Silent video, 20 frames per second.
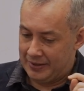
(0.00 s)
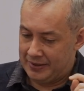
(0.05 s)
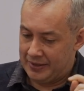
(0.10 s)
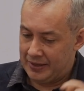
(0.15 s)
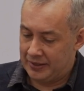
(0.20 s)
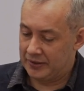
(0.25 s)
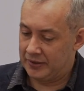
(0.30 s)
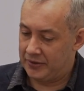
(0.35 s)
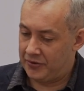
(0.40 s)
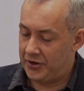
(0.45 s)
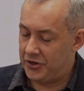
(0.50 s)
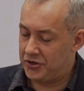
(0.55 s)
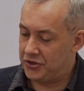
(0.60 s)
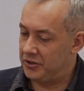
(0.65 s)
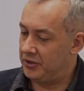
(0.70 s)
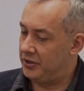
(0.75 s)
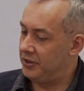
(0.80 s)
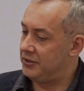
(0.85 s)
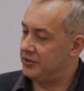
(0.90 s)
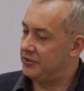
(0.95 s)

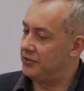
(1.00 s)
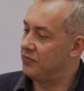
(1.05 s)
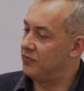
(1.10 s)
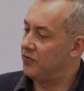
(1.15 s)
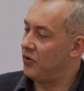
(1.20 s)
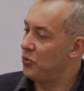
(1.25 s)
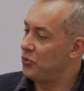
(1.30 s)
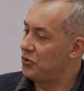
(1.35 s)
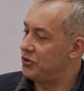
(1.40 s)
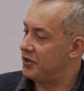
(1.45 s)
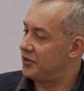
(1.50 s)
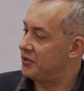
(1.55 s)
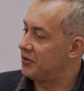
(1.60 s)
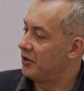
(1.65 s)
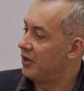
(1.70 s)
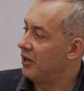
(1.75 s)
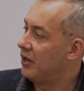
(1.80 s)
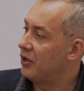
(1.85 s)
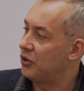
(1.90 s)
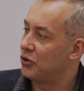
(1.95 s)
declaration is devoted
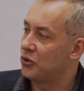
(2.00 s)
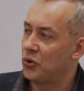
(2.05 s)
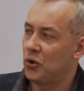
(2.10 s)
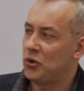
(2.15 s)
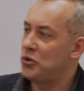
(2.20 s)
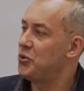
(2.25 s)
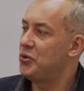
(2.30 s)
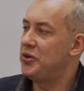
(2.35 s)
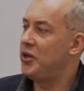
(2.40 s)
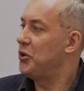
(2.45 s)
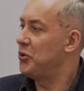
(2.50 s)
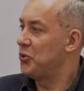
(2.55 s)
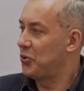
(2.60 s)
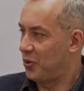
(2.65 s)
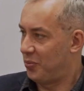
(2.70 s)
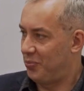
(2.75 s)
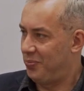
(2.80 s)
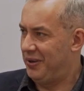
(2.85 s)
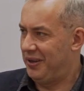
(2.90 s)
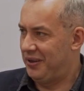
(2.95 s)
not to the
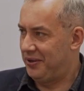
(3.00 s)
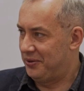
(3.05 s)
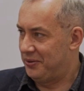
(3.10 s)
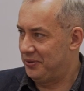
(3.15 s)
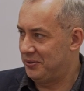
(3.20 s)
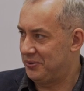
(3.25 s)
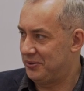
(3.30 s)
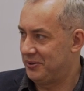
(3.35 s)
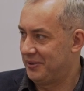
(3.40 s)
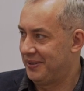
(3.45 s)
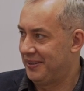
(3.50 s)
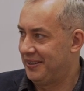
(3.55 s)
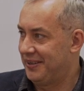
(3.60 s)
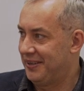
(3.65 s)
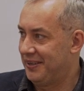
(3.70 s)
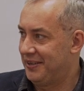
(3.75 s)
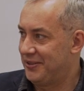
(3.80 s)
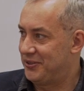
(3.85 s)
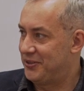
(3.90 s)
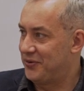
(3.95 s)
Europeans,
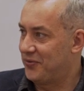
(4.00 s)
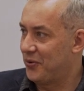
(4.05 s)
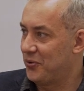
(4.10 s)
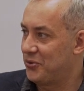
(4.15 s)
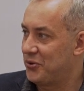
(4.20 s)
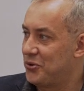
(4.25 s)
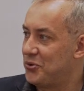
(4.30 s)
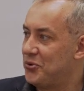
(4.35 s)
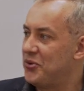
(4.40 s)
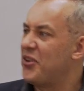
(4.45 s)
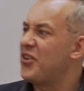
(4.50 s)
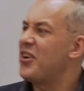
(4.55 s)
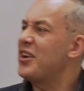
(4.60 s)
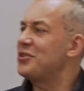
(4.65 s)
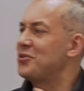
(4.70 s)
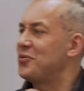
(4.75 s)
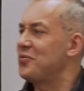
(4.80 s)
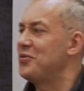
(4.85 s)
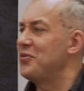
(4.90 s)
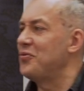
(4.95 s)
it's devoted to the
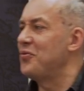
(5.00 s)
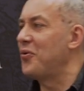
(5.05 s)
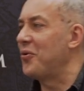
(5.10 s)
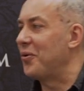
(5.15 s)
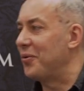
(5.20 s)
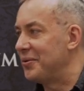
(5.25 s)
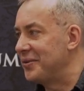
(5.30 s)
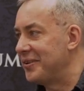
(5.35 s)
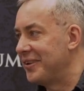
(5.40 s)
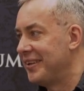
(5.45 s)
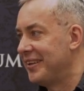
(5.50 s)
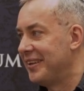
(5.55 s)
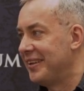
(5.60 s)
rest of the world